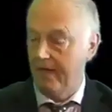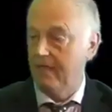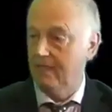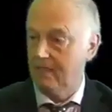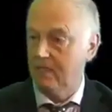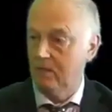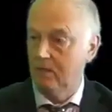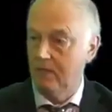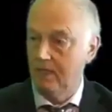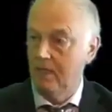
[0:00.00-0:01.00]
But that is the
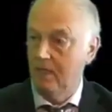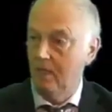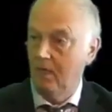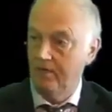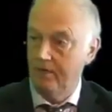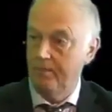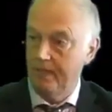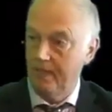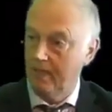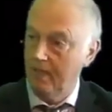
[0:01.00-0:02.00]
story of
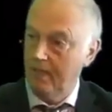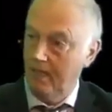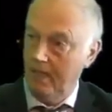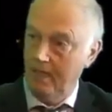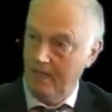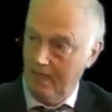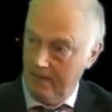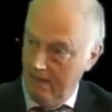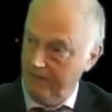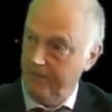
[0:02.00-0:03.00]
it being a,
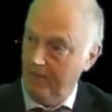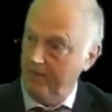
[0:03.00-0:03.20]
a,